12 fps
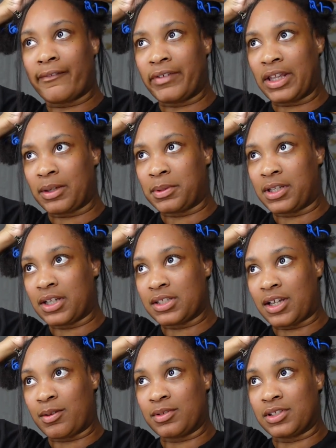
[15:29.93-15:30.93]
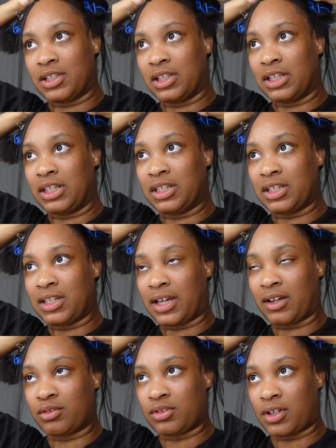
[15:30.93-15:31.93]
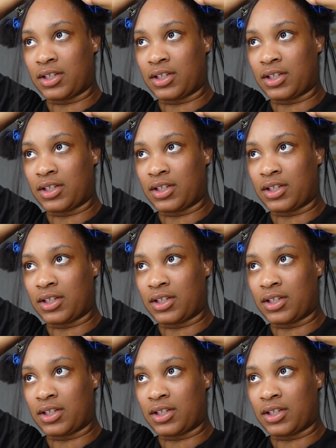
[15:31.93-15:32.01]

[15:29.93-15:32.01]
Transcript: I like, because I was leaning down trying